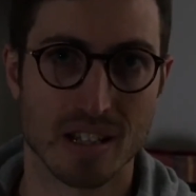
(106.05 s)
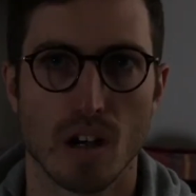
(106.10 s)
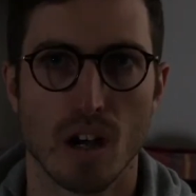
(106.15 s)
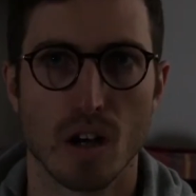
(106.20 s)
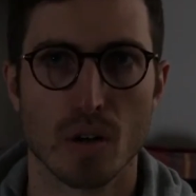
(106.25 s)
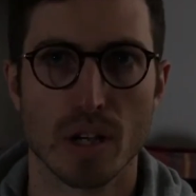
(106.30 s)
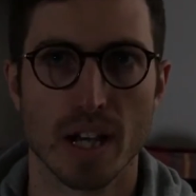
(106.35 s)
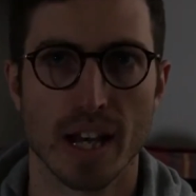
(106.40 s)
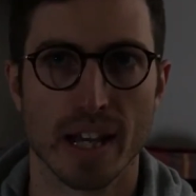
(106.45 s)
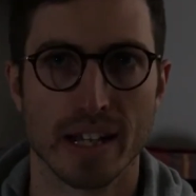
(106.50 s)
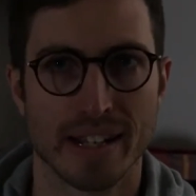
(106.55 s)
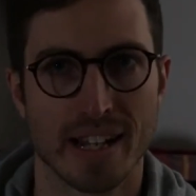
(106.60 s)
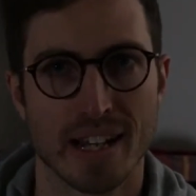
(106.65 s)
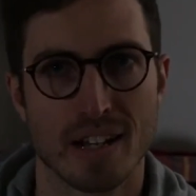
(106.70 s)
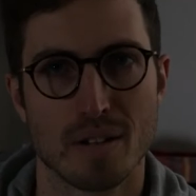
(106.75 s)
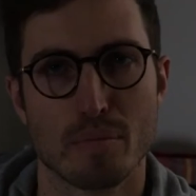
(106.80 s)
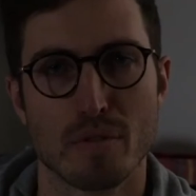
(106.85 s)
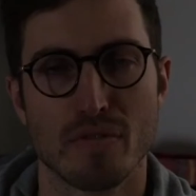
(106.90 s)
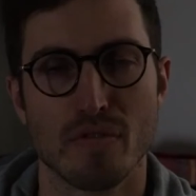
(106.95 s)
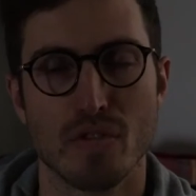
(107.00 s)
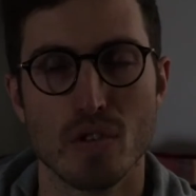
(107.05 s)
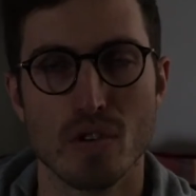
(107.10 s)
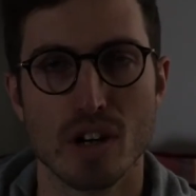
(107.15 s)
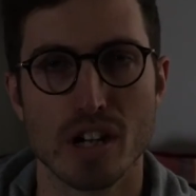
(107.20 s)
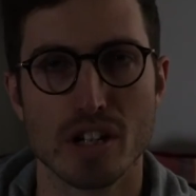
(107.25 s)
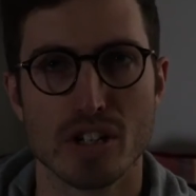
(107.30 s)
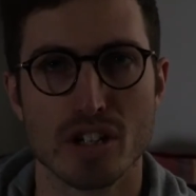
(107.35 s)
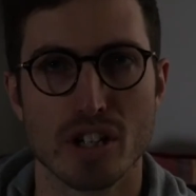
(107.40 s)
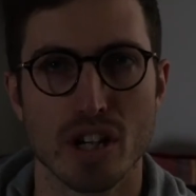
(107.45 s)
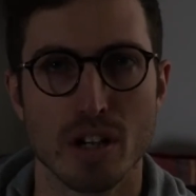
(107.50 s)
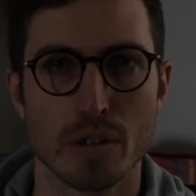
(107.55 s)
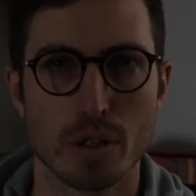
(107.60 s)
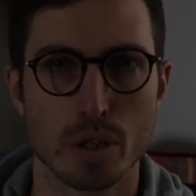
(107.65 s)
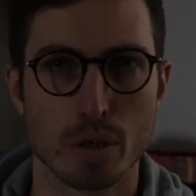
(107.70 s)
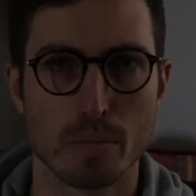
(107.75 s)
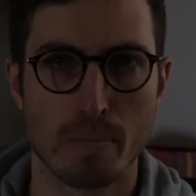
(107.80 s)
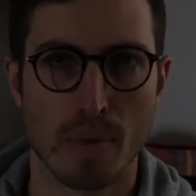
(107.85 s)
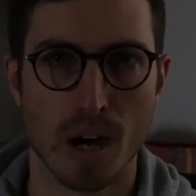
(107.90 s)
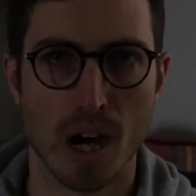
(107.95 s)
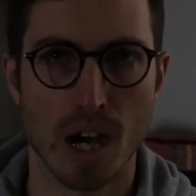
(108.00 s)
Okay, now before I show you
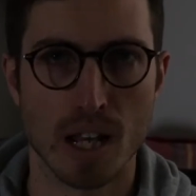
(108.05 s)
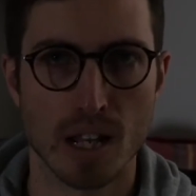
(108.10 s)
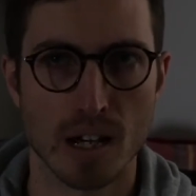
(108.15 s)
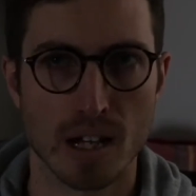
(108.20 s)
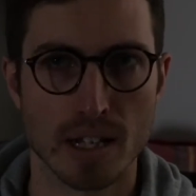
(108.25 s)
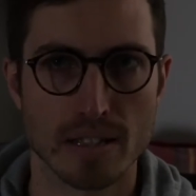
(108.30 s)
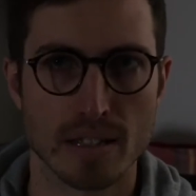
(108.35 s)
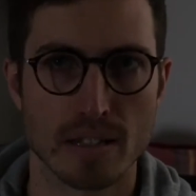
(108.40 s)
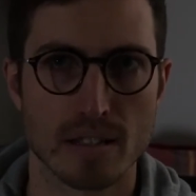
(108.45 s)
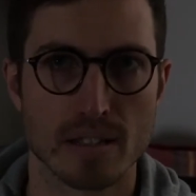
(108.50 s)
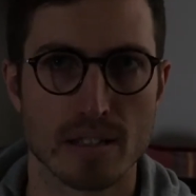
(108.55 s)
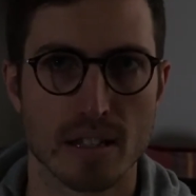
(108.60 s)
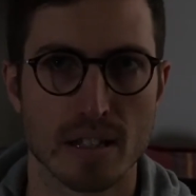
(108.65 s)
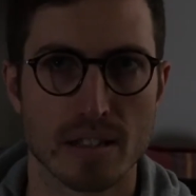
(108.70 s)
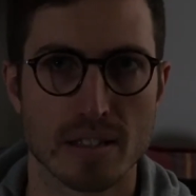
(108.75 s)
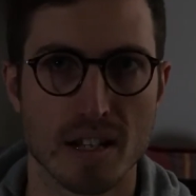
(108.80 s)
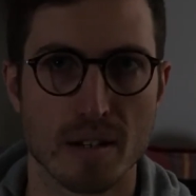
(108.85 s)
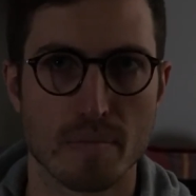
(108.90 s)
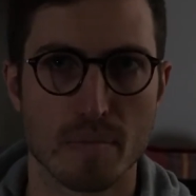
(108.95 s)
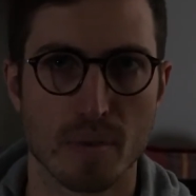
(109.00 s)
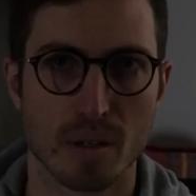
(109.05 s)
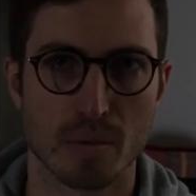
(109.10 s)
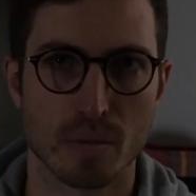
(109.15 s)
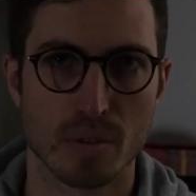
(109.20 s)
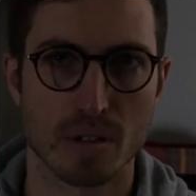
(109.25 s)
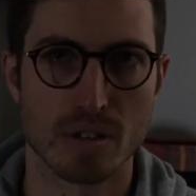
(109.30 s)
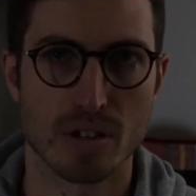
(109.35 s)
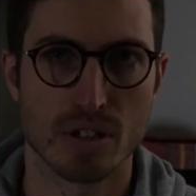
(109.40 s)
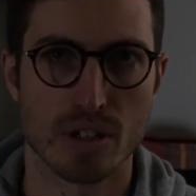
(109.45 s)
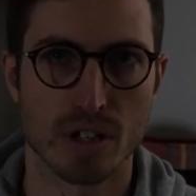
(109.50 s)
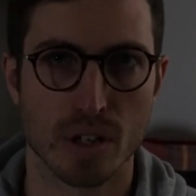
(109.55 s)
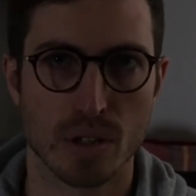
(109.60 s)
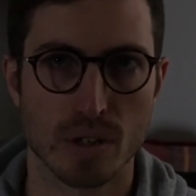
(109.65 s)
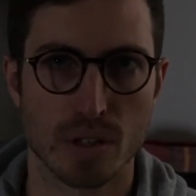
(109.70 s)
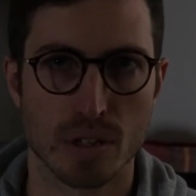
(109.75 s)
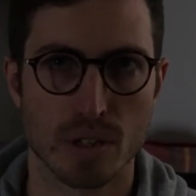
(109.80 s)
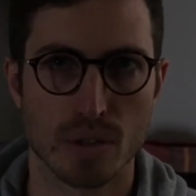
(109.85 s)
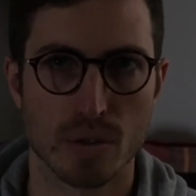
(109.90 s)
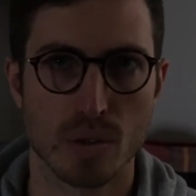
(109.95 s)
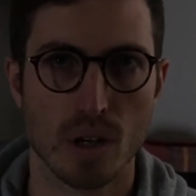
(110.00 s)
my lighting setup, I want to show
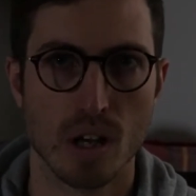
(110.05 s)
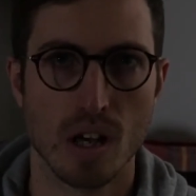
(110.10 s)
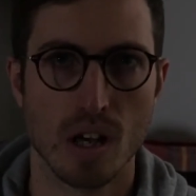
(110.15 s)
you